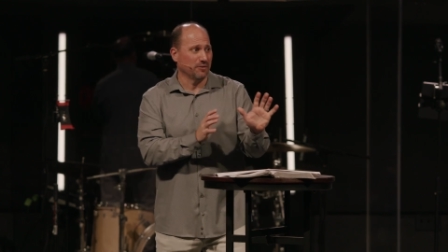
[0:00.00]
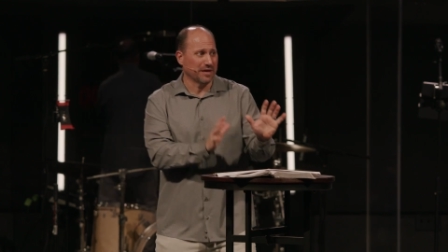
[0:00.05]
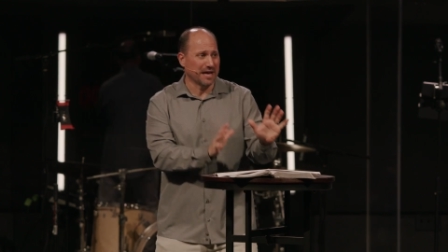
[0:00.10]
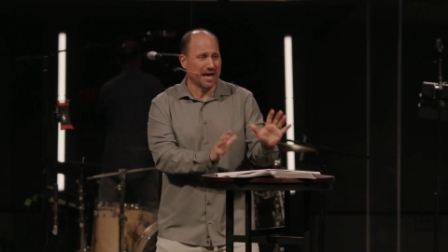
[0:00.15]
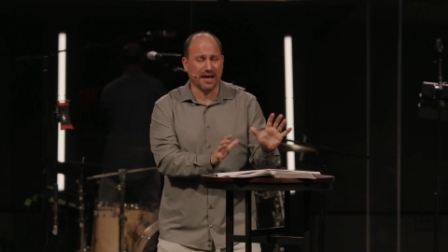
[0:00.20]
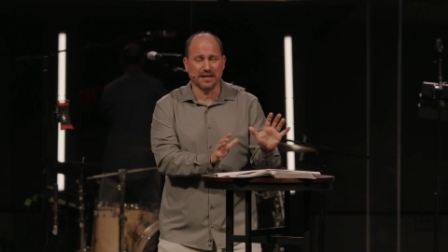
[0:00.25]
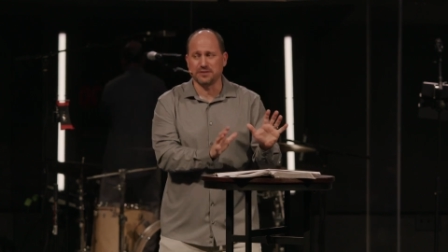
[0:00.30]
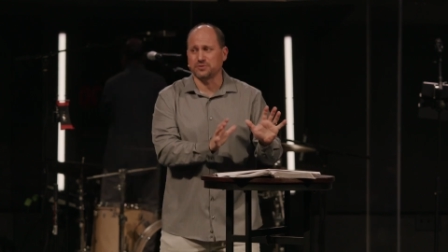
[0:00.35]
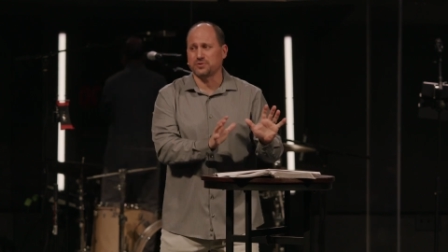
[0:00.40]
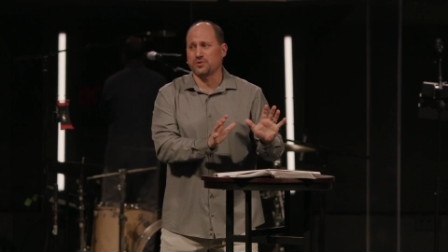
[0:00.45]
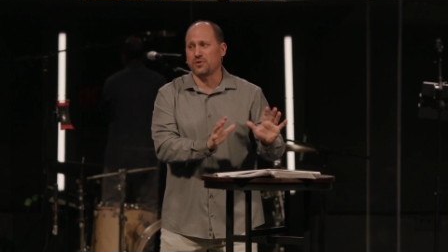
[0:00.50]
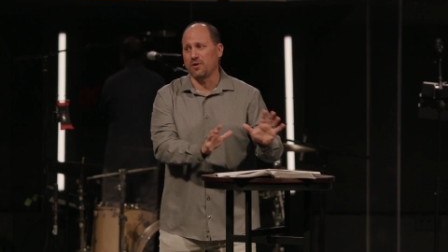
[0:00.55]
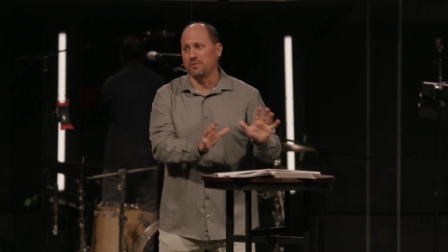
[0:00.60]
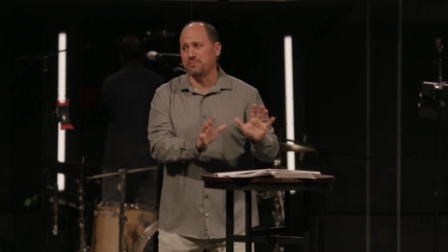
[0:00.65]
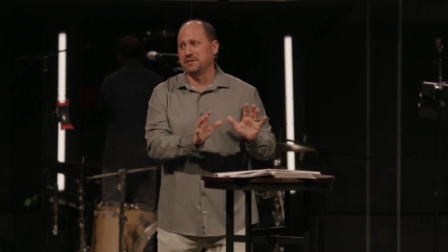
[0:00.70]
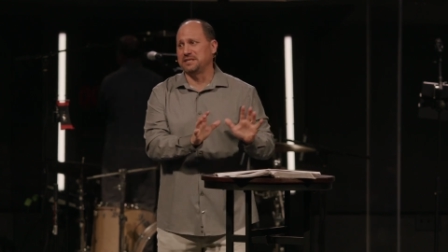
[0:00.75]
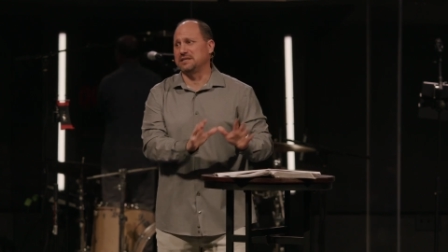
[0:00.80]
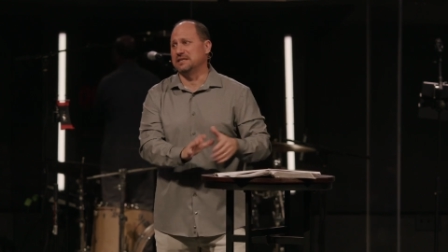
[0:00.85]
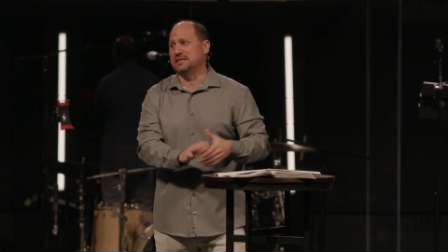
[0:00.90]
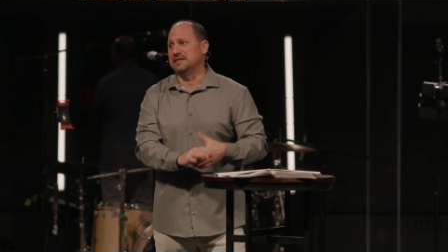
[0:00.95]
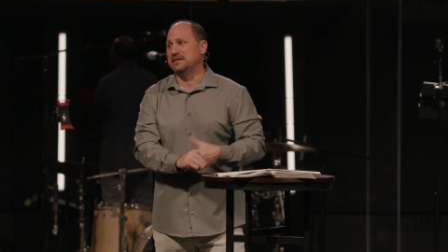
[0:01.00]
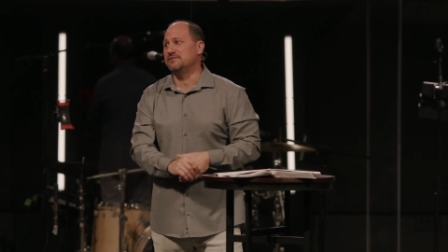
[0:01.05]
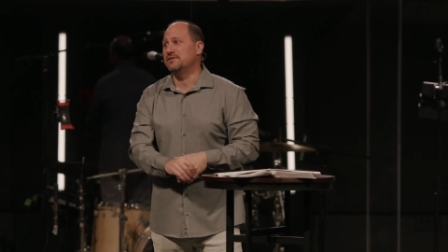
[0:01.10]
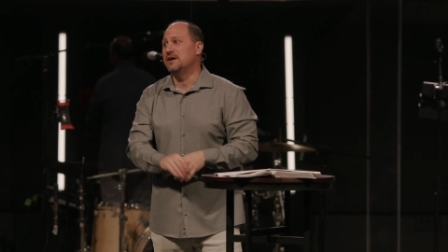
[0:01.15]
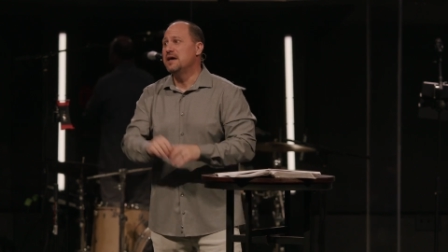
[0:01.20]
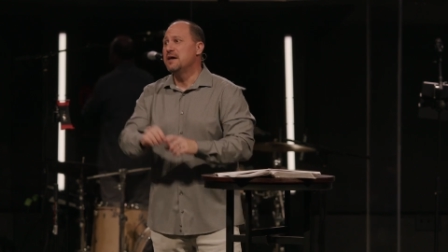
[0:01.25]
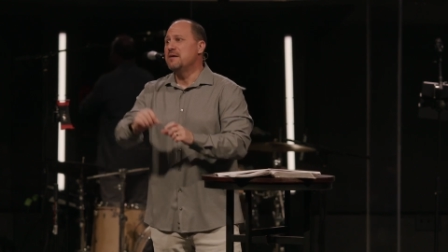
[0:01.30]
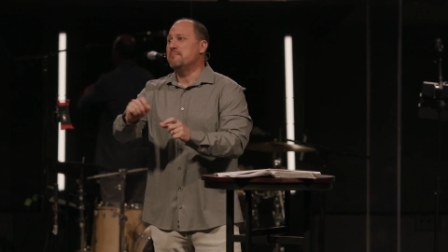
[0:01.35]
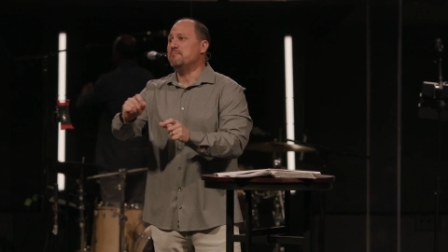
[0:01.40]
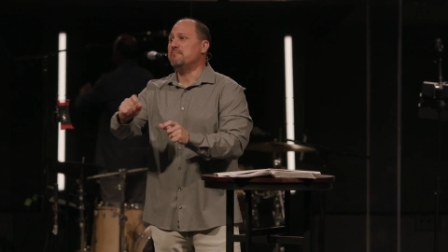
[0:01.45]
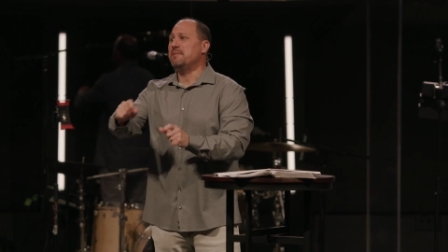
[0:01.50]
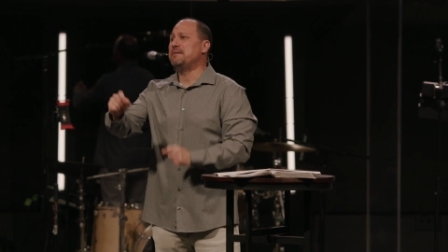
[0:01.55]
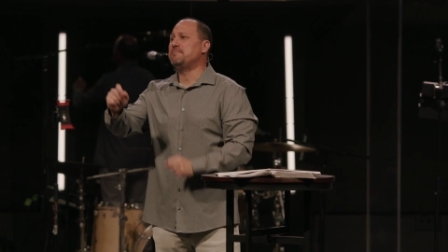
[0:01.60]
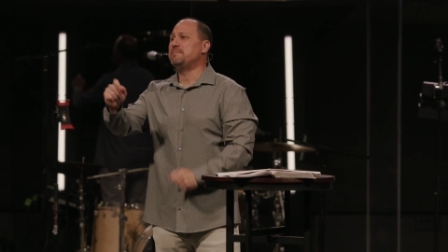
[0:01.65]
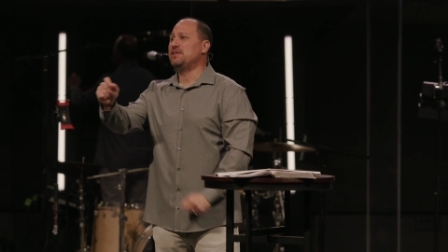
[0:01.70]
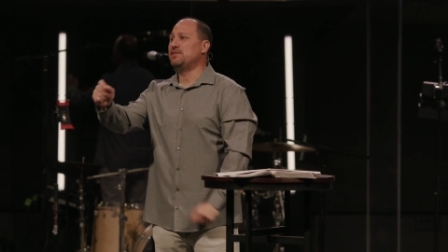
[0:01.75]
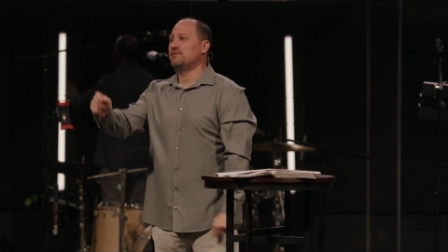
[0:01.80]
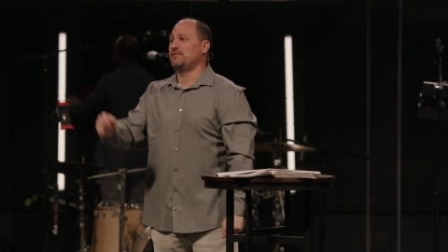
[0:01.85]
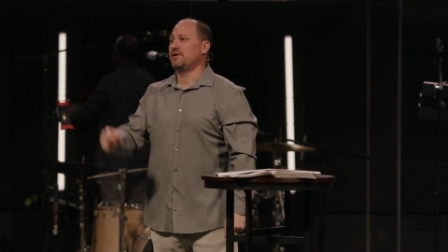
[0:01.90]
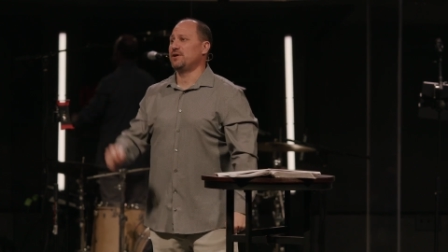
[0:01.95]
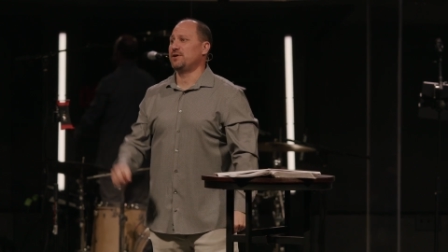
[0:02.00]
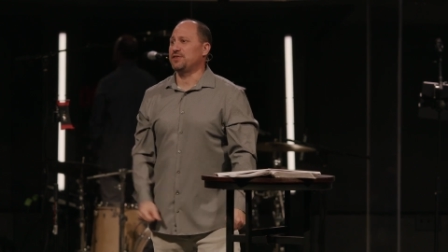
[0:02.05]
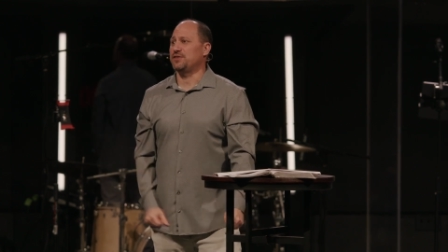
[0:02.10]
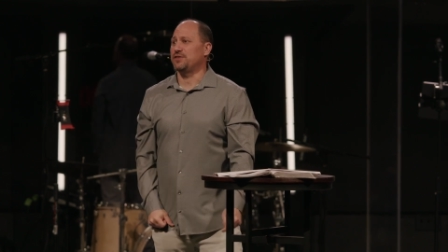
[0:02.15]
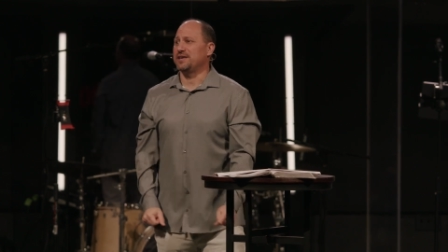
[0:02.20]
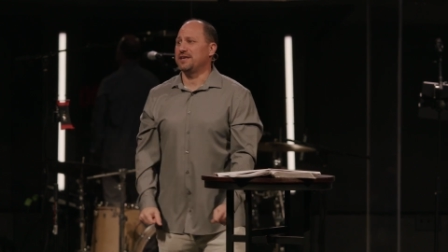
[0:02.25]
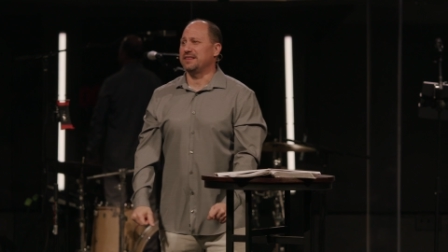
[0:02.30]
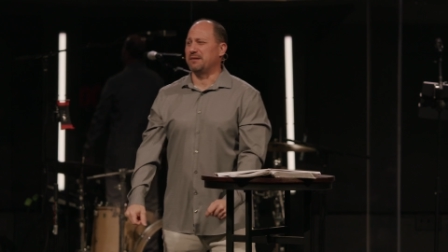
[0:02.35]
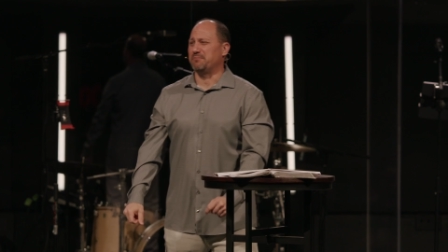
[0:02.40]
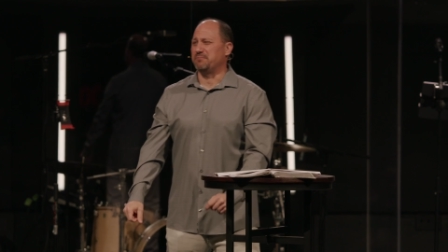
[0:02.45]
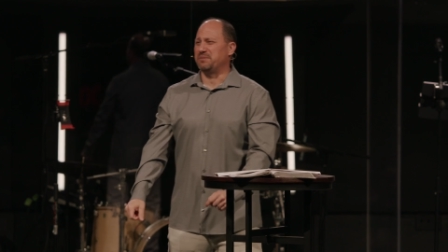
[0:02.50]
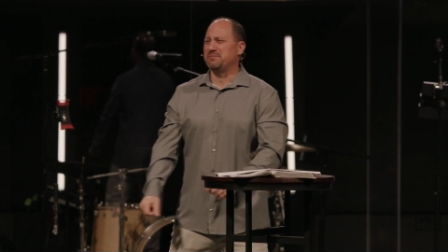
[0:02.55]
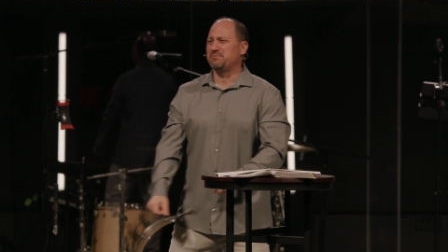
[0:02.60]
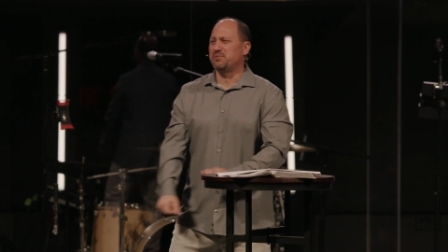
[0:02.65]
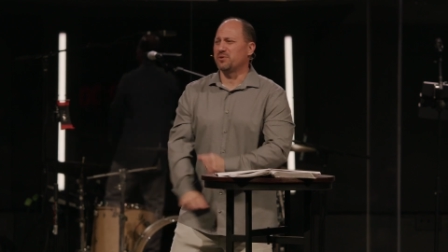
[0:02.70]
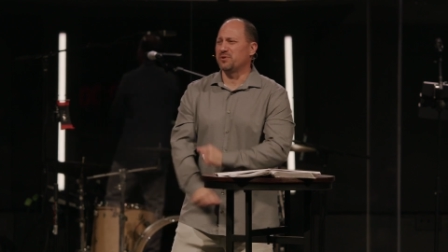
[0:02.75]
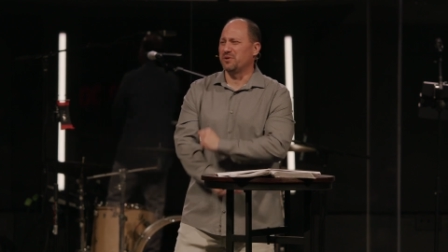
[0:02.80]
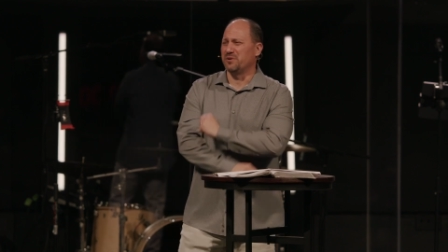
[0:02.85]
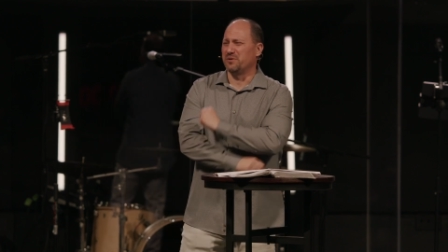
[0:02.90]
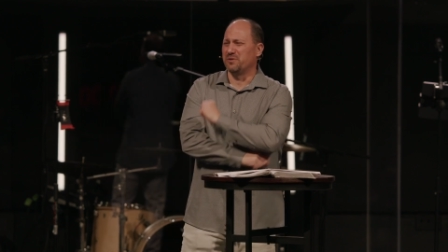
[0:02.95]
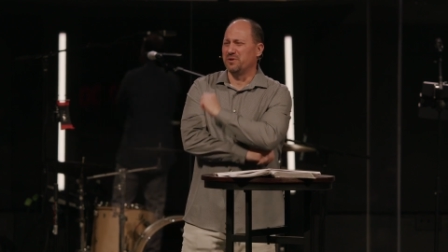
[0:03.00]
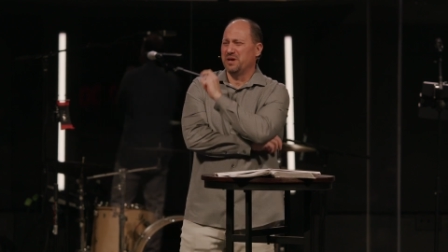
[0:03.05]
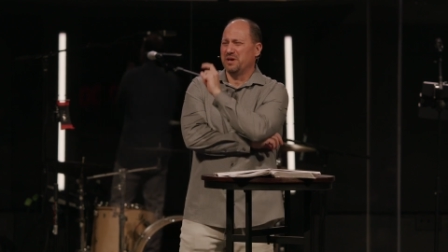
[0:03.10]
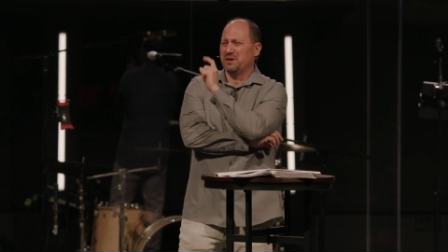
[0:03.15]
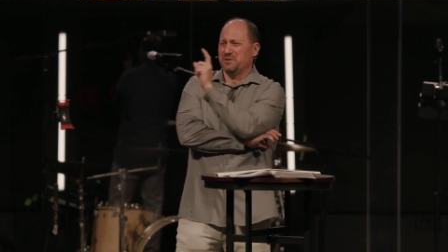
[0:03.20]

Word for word: God has called me to live may be the very thing that people go,